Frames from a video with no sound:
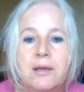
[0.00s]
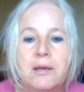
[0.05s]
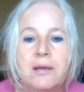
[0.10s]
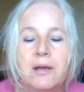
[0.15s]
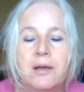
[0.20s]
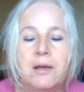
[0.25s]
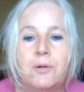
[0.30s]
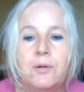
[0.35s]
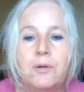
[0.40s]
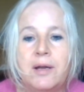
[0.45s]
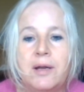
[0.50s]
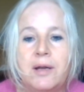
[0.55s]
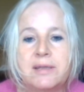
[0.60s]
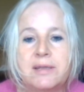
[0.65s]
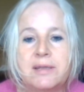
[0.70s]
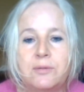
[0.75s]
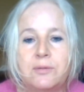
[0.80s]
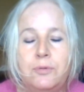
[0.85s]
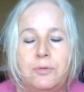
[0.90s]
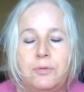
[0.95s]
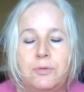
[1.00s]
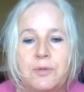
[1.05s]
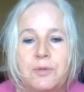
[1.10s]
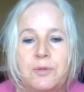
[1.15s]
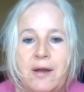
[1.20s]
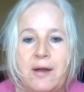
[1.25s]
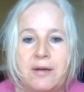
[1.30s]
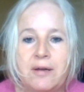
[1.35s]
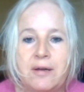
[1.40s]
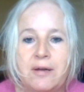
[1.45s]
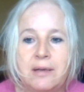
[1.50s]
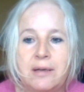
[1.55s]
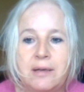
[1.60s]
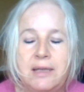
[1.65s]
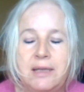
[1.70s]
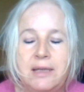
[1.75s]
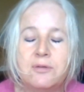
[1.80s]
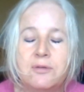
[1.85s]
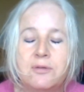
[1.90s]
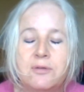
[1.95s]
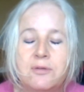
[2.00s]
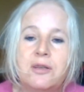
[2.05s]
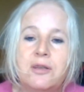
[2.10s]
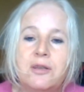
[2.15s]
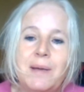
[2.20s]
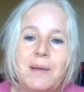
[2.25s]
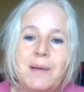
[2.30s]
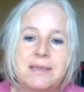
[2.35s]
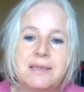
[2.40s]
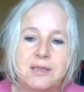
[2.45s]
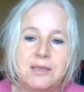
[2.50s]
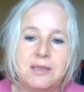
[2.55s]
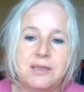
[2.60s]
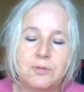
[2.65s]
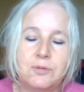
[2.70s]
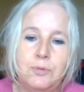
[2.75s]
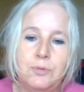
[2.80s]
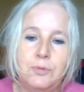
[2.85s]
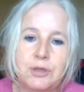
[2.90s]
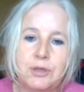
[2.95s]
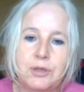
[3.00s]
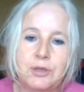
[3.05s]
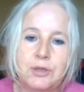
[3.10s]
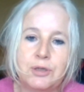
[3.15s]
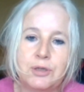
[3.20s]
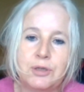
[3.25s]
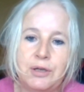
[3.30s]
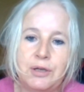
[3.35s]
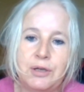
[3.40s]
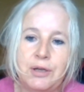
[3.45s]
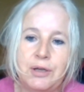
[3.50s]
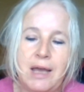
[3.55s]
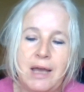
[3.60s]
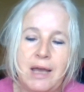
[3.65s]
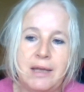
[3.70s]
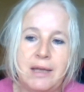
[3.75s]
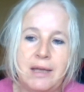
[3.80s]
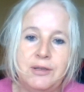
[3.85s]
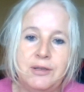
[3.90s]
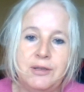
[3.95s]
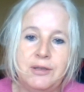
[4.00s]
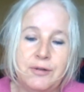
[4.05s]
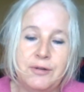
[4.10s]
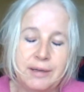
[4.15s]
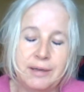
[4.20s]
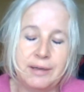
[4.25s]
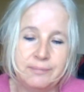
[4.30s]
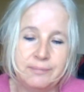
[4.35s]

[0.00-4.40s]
Aquarius the Water Bearer. He talks a lot about distilled water and urine.